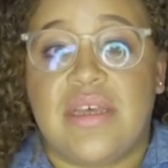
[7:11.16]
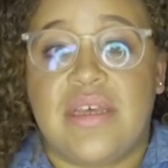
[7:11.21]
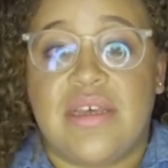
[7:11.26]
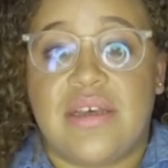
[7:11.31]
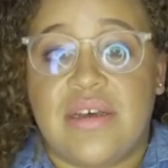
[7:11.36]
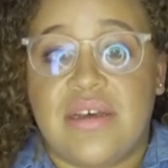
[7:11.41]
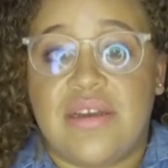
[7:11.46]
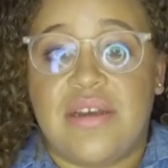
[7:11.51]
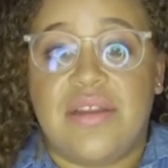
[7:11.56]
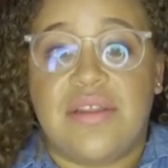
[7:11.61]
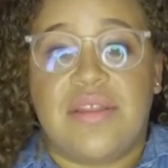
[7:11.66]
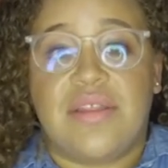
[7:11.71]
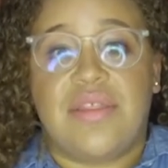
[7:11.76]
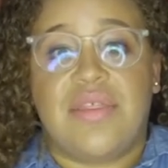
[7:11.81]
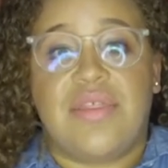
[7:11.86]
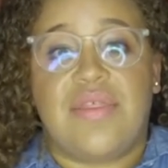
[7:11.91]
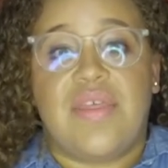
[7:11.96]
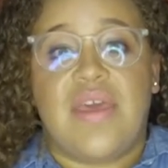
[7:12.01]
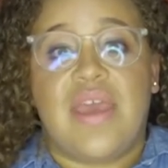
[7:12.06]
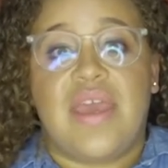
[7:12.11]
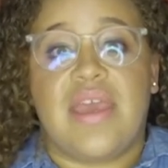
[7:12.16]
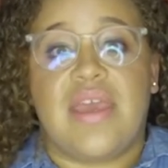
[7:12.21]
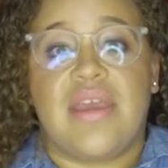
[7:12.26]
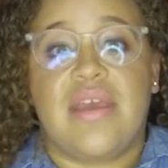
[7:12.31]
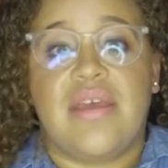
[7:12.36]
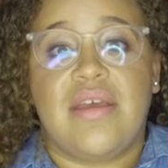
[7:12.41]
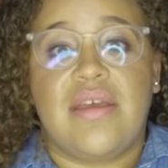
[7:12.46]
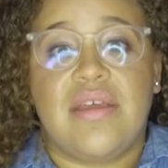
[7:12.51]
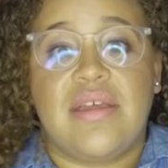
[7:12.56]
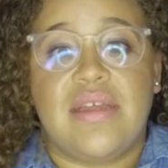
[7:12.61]
good
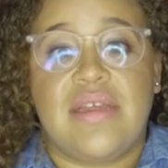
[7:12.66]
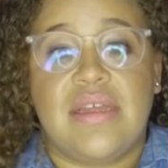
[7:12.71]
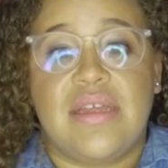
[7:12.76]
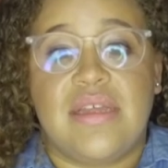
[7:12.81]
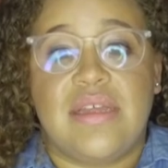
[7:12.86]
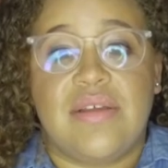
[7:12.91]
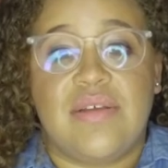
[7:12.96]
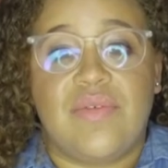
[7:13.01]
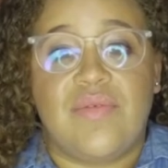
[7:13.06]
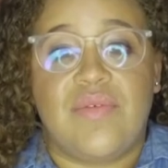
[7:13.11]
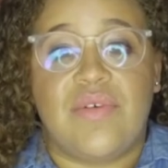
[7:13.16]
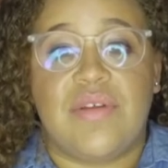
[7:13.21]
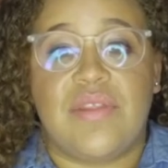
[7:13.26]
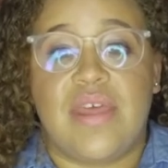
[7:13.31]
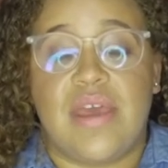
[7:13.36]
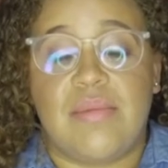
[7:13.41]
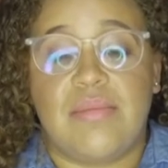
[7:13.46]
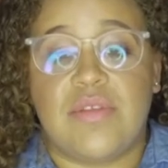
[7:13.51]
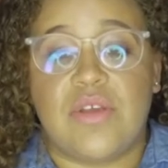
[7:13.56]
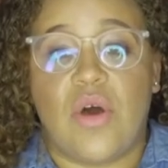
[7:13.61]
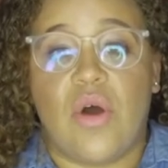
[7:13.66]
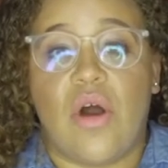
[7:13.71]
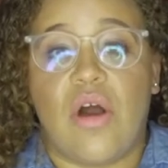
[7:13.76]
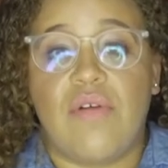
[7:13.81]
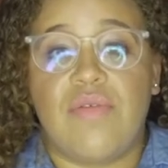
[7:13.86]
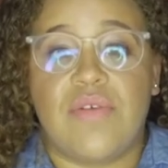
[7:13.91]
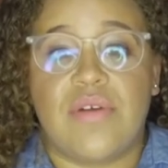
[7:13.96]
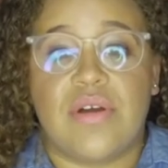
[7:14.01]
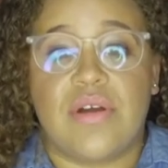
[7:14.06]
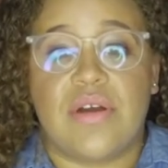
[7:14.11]
thing for them to
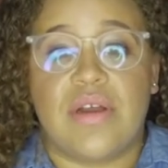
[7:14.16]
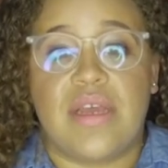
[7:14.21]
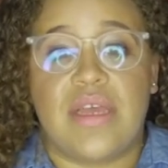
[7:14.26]
offer.